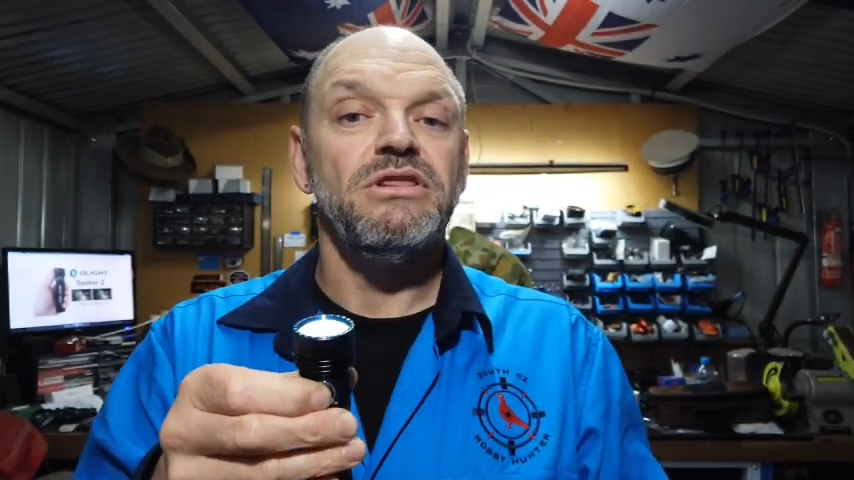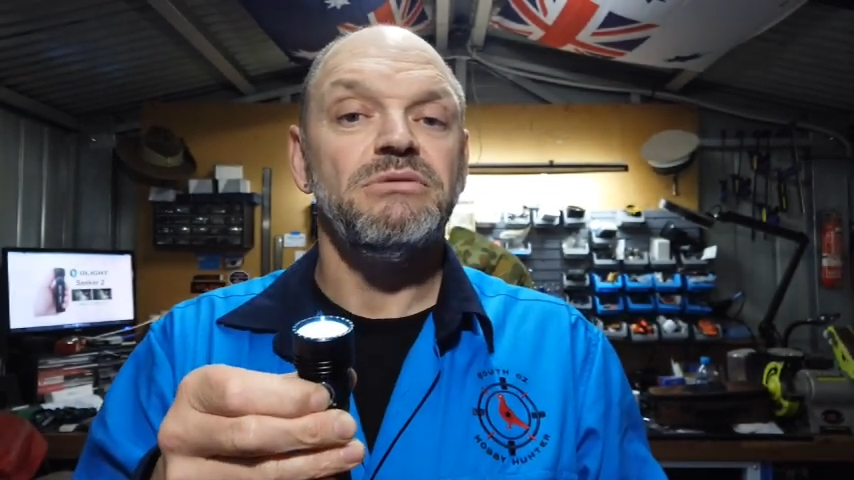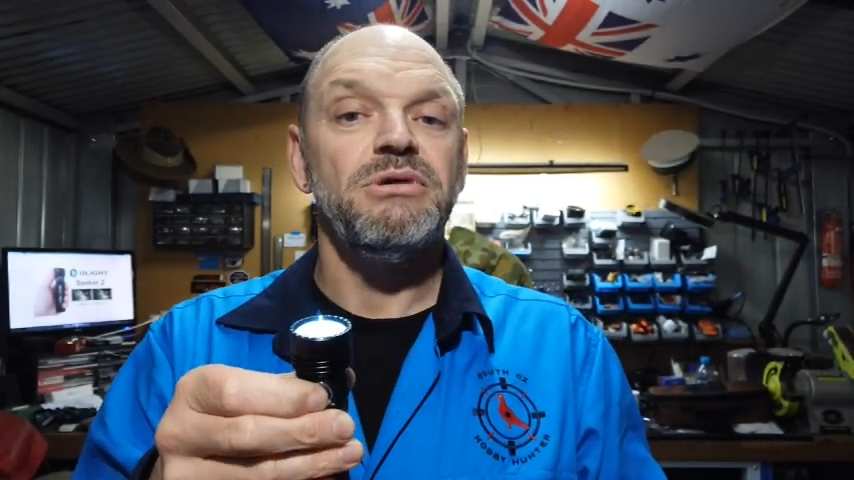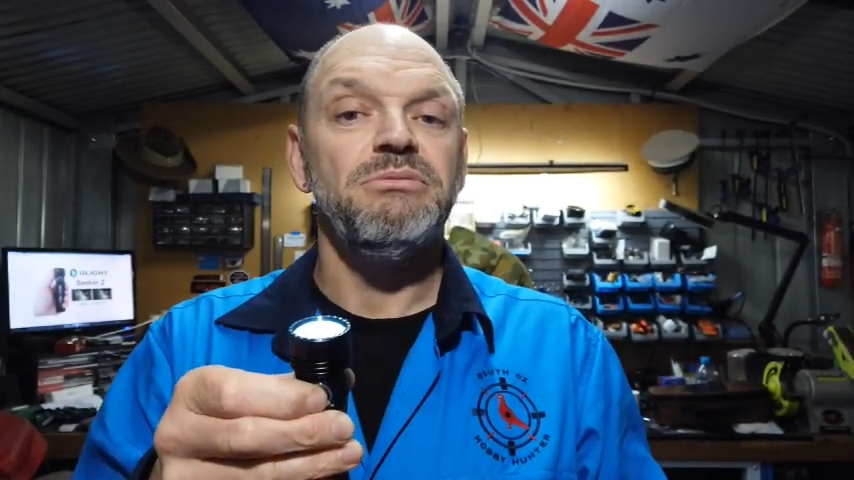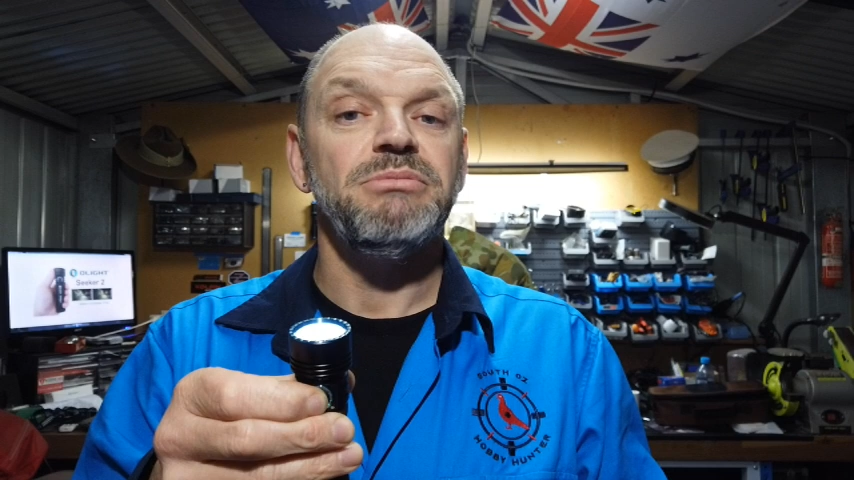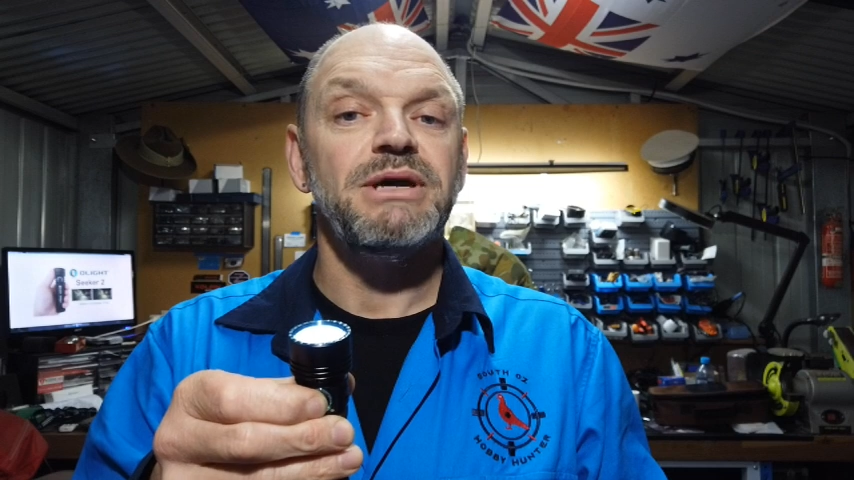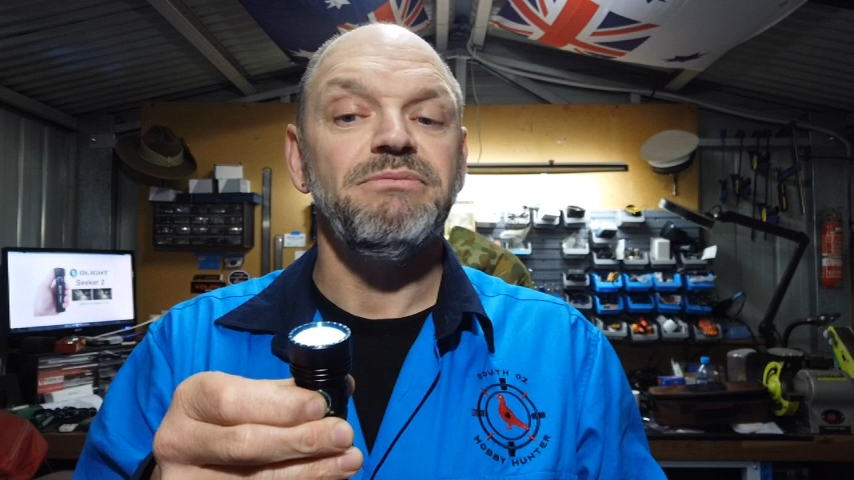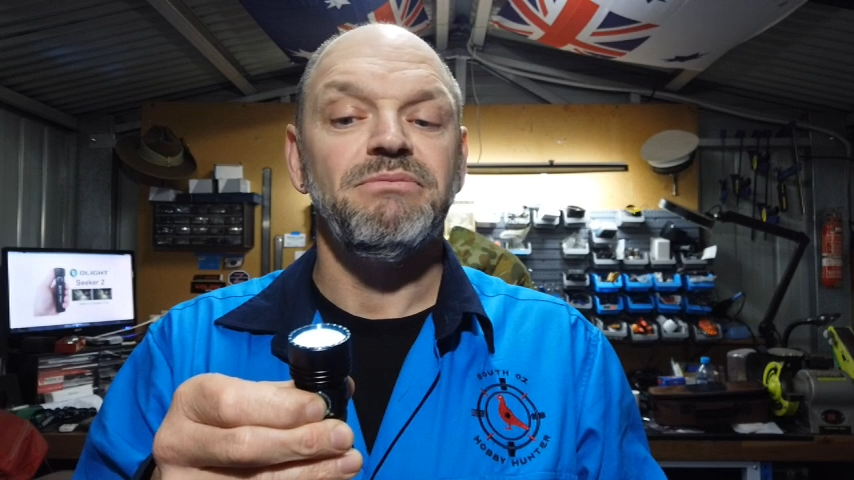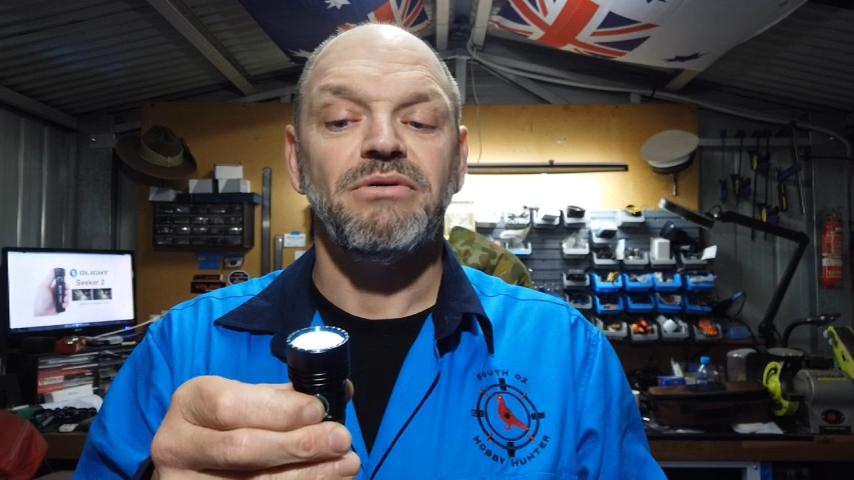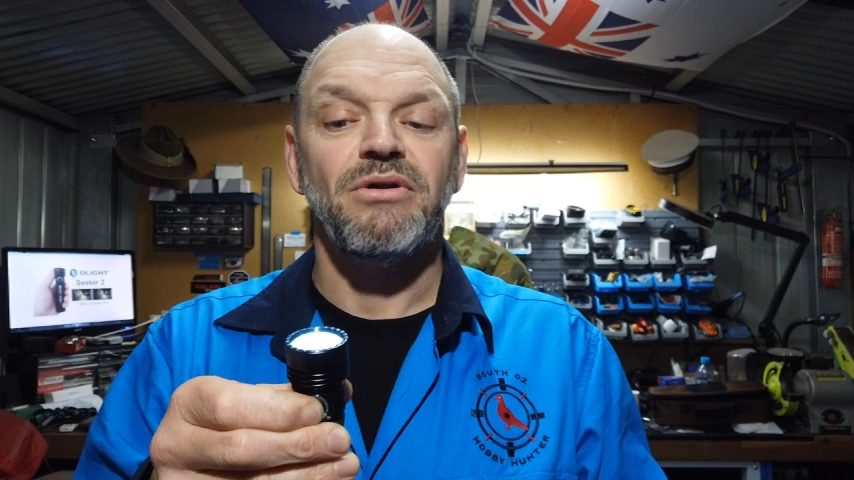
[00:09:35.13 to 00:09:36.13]
the
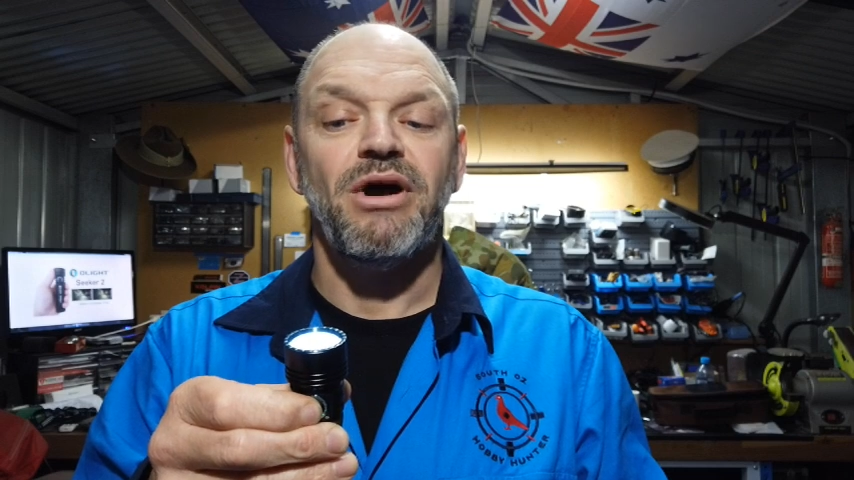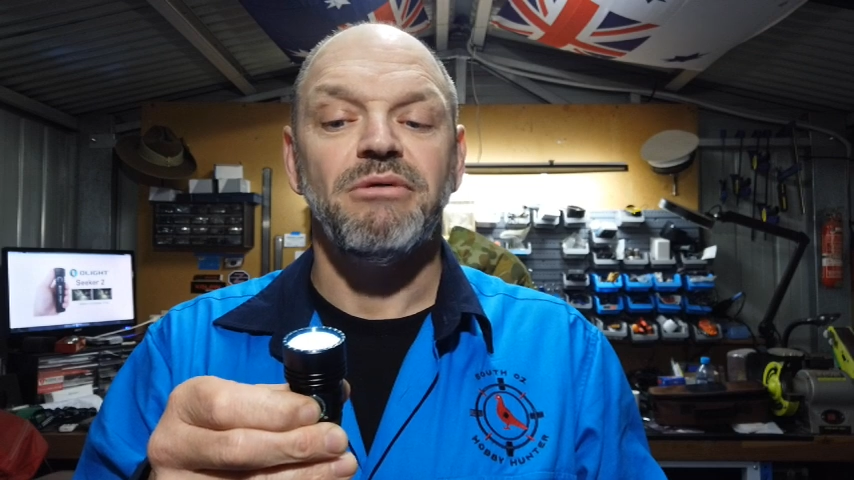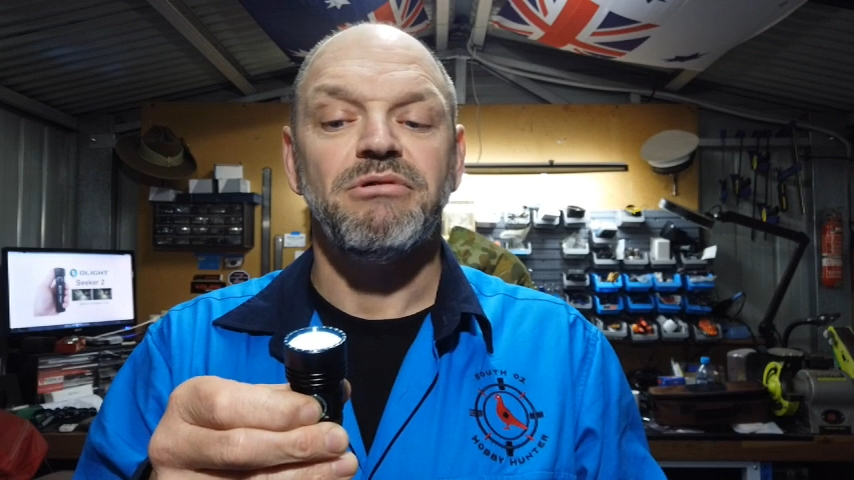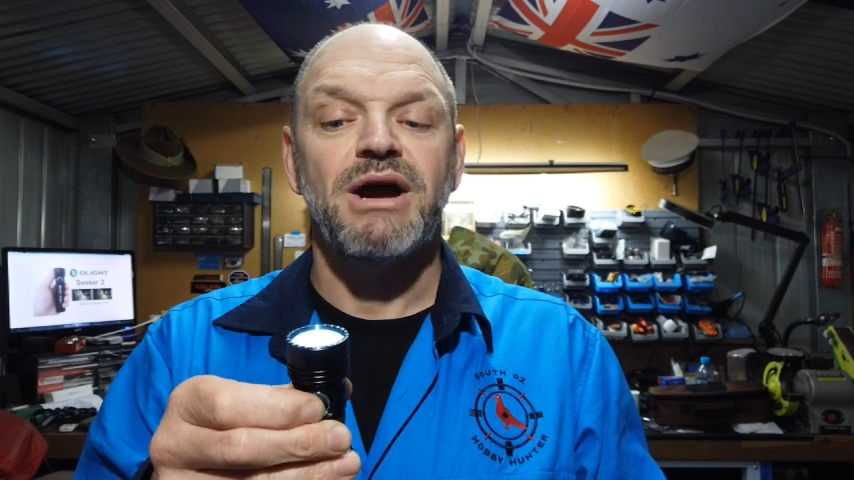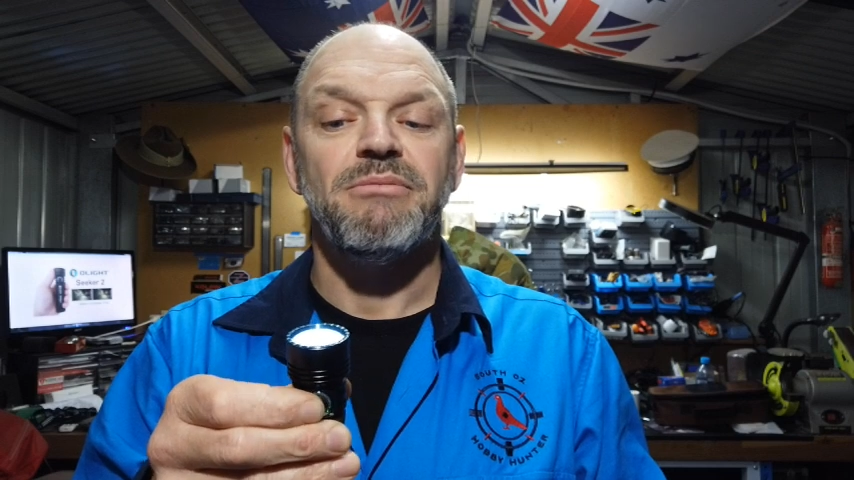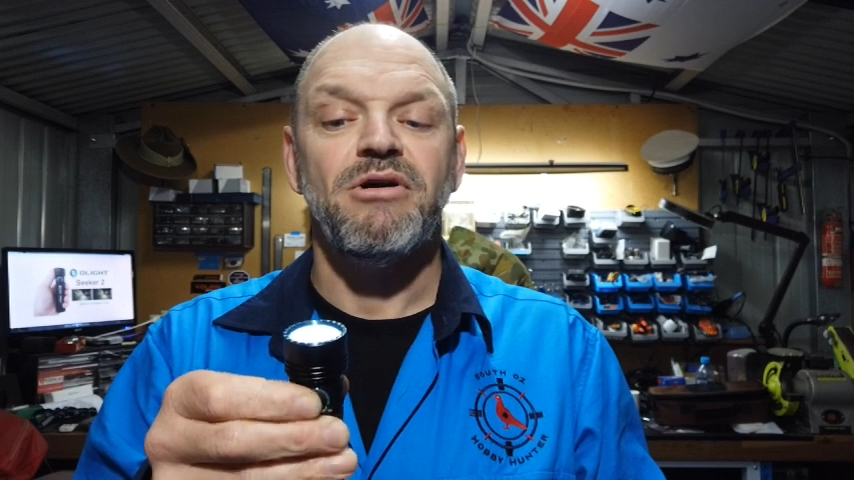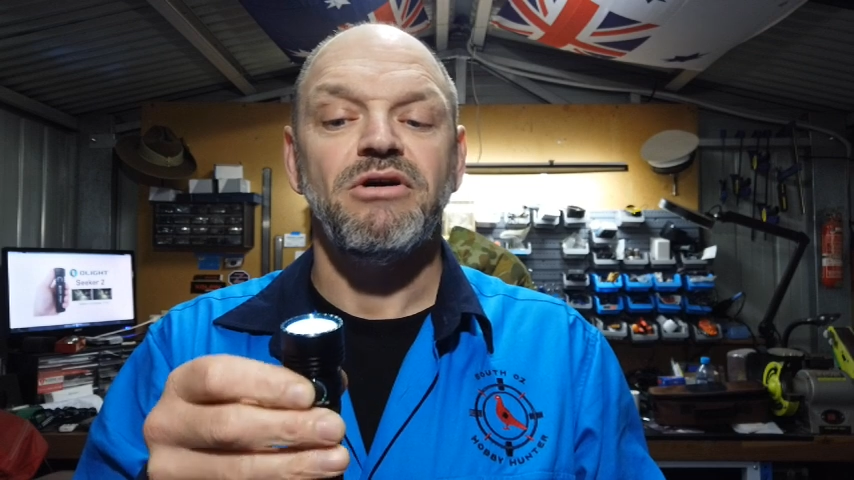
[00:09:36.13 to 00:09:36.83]
moonbeam light will come